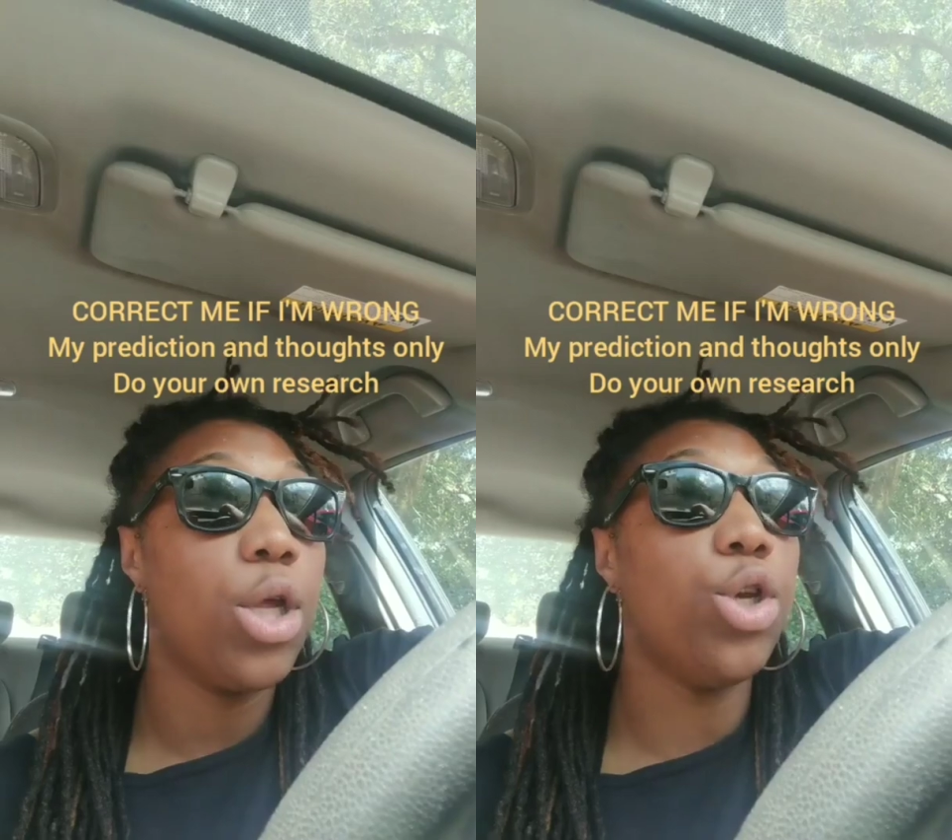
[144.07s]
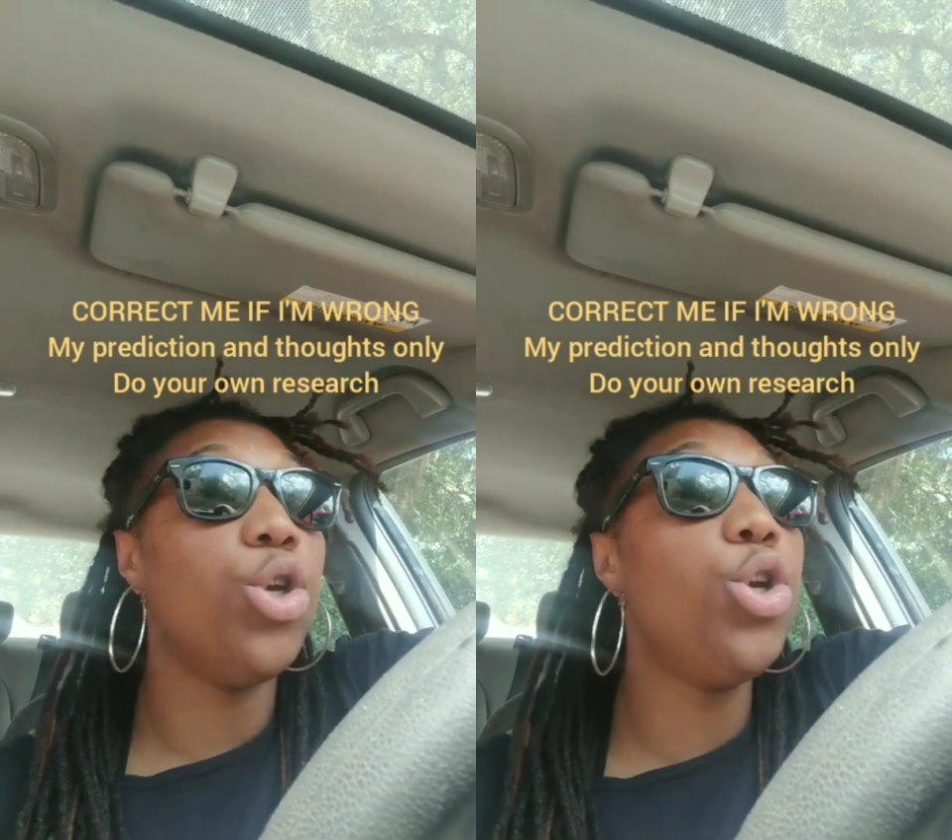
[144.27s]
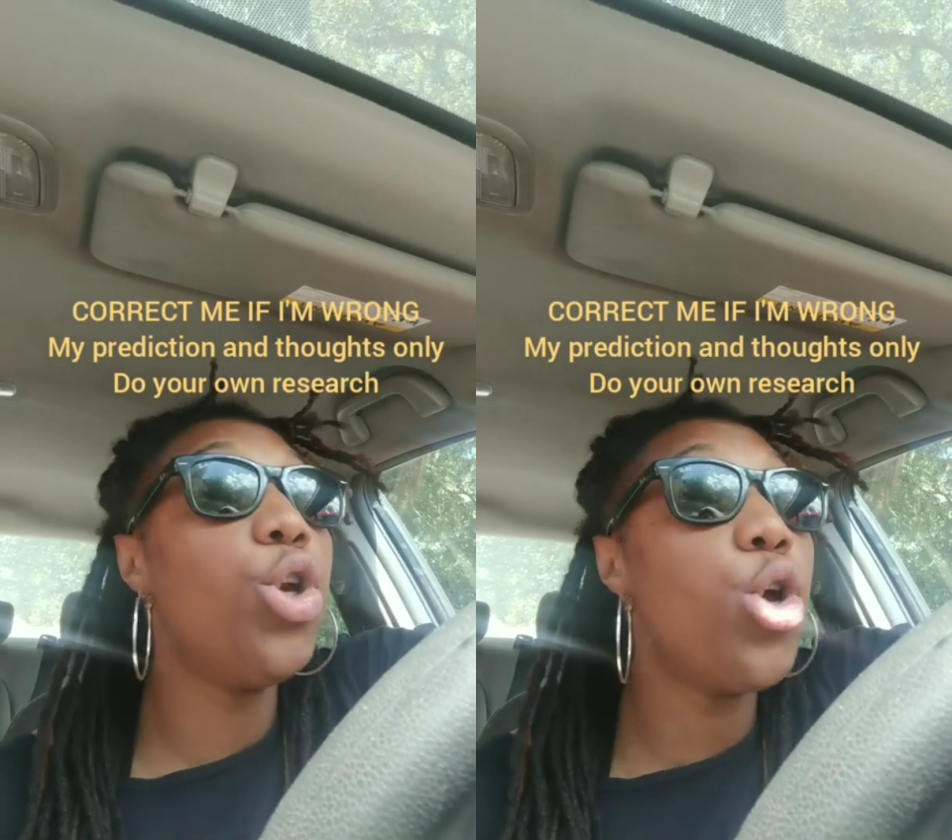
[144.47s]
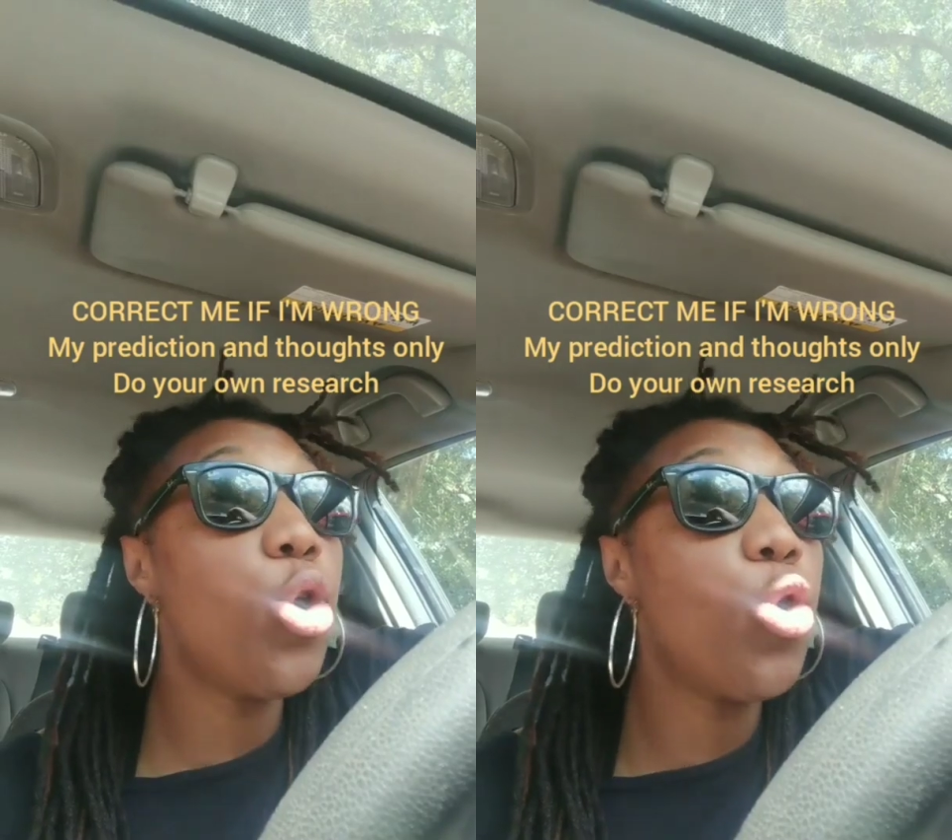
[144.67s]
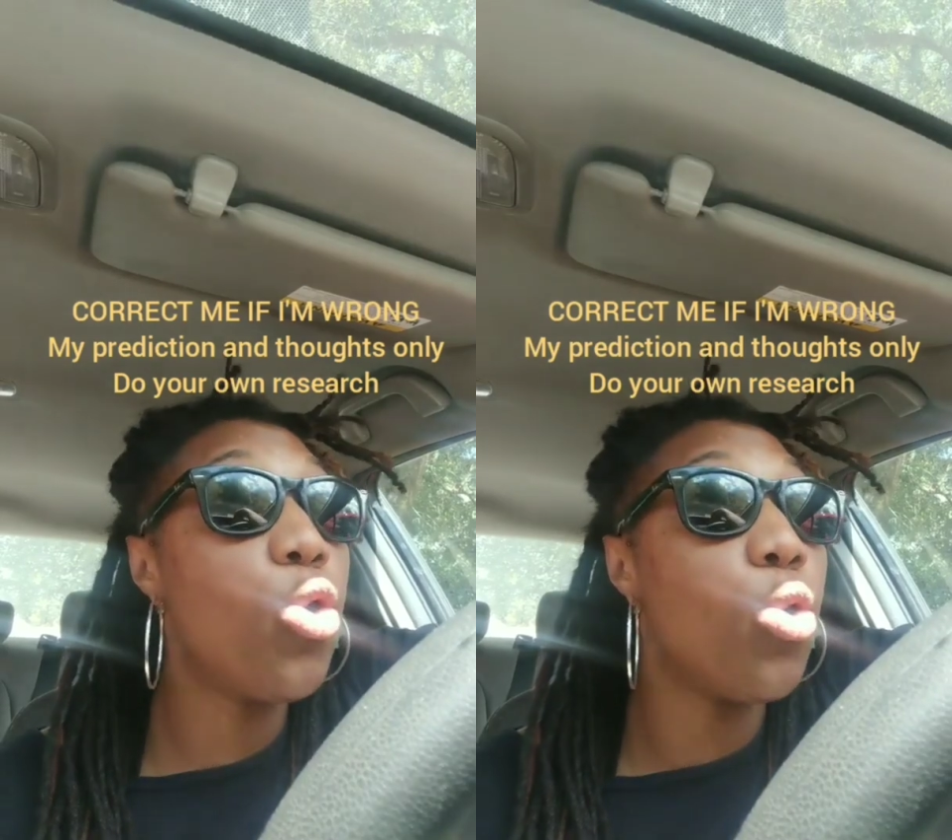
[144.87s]

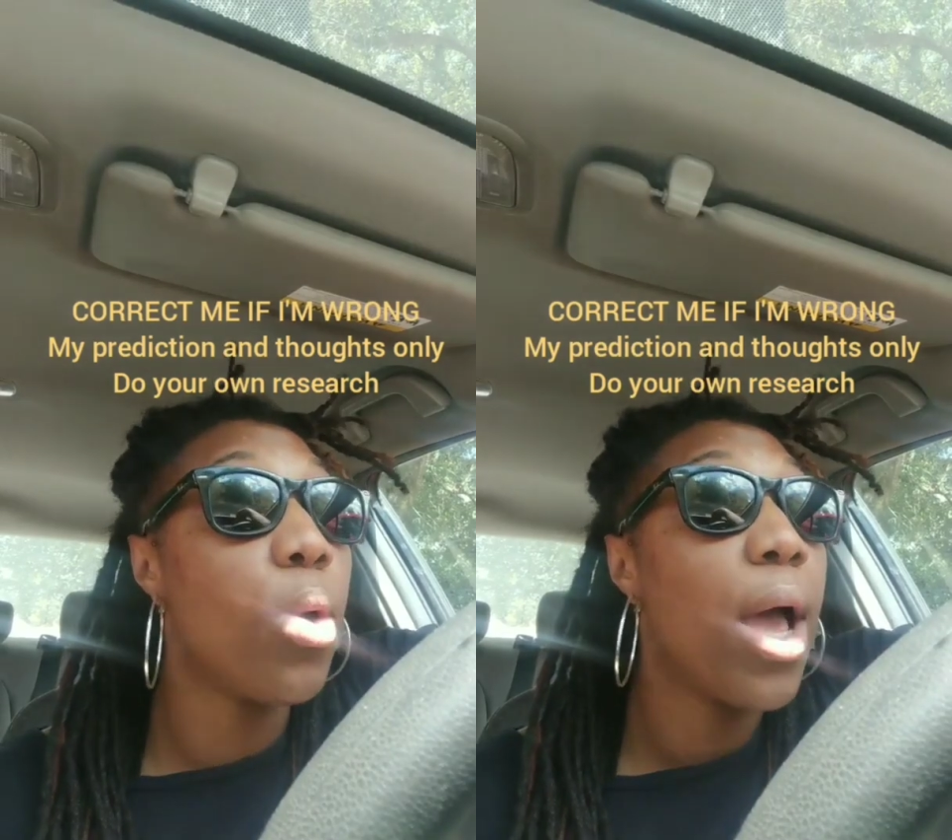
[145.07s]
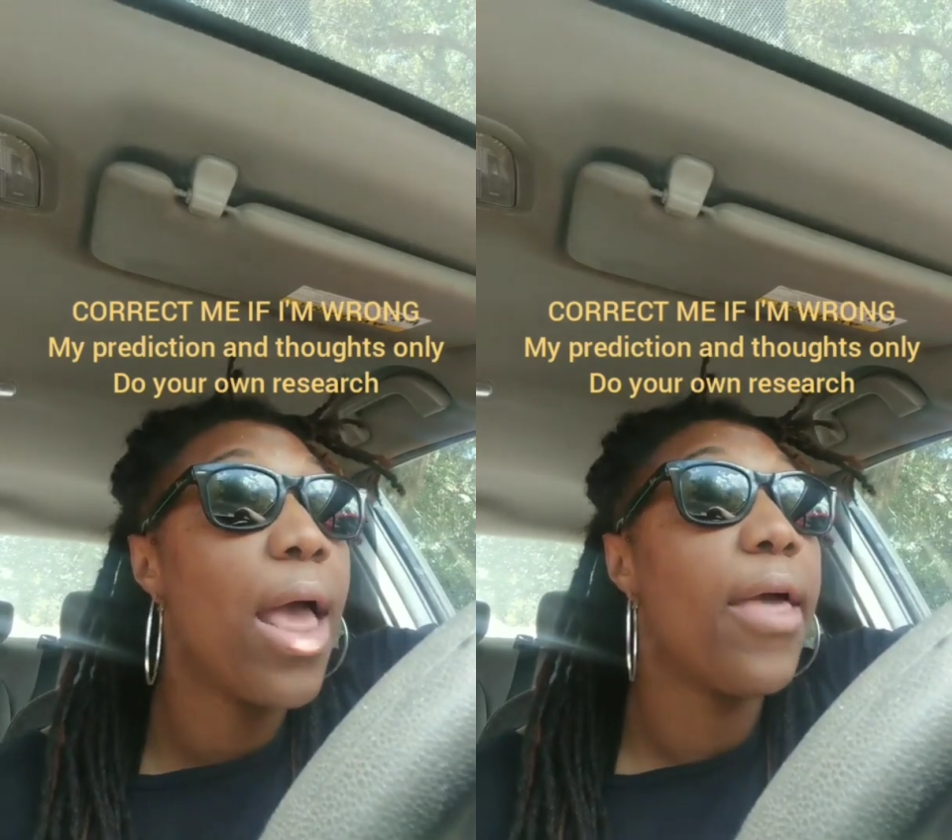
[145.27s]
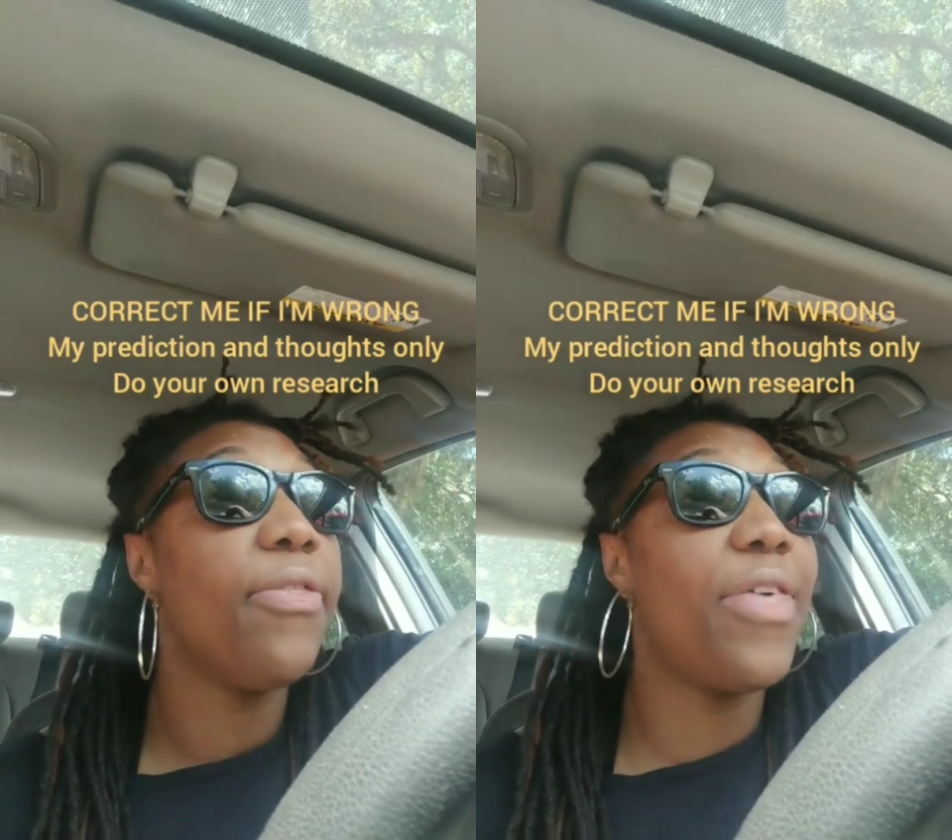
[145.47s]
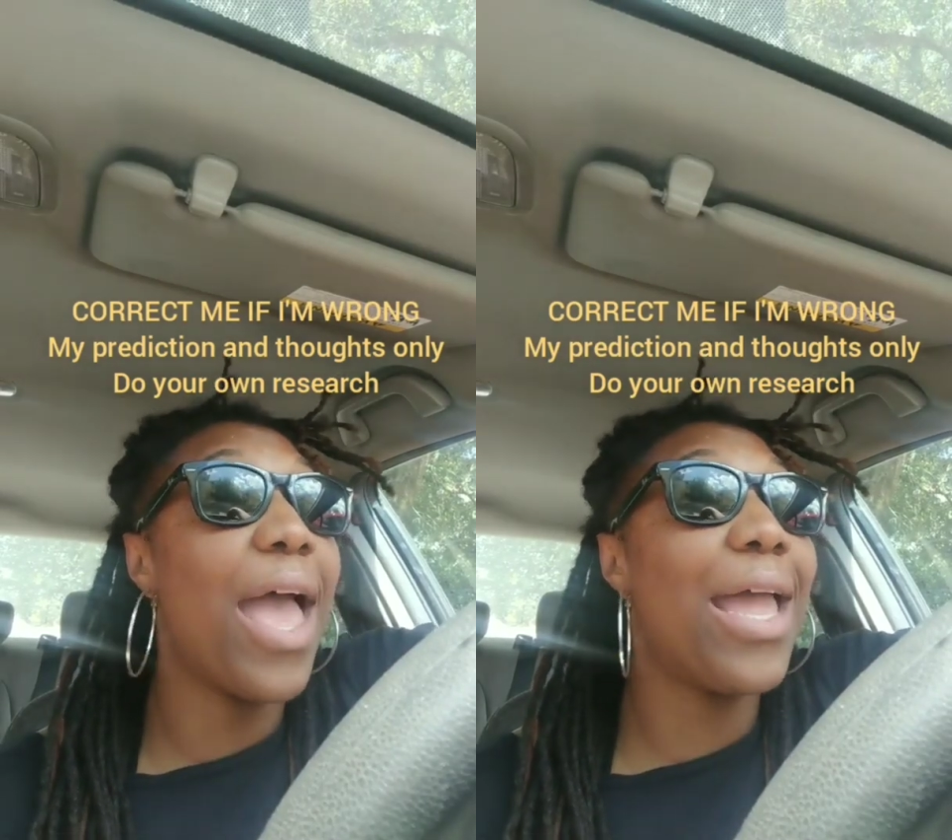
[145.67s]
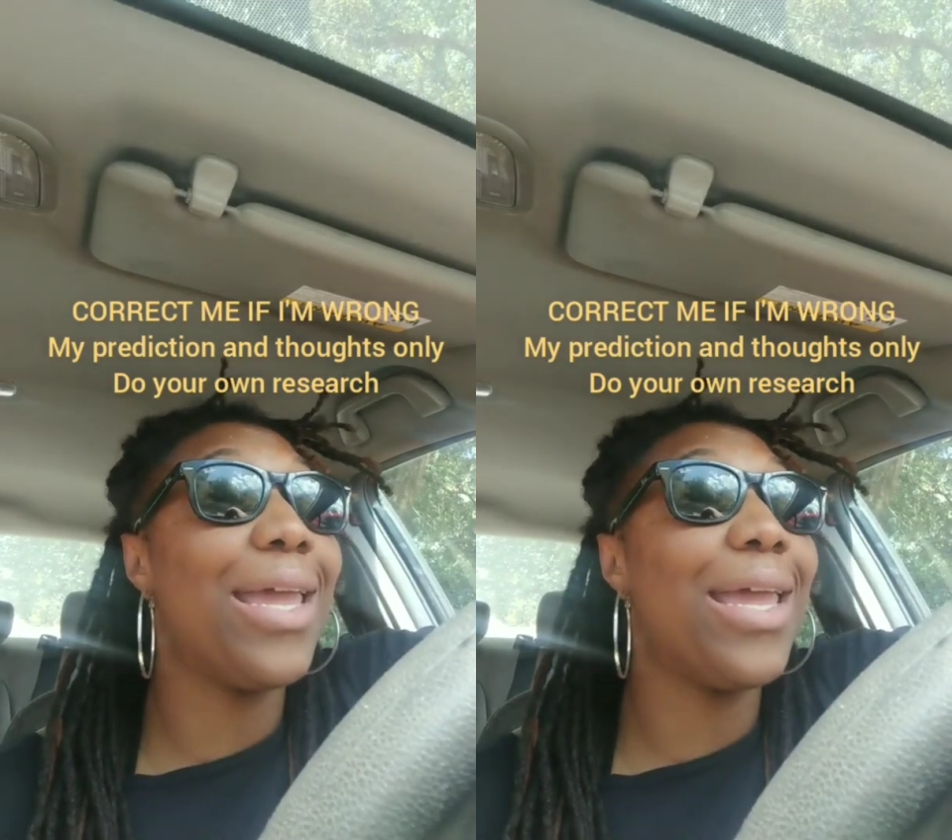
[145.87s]
knew that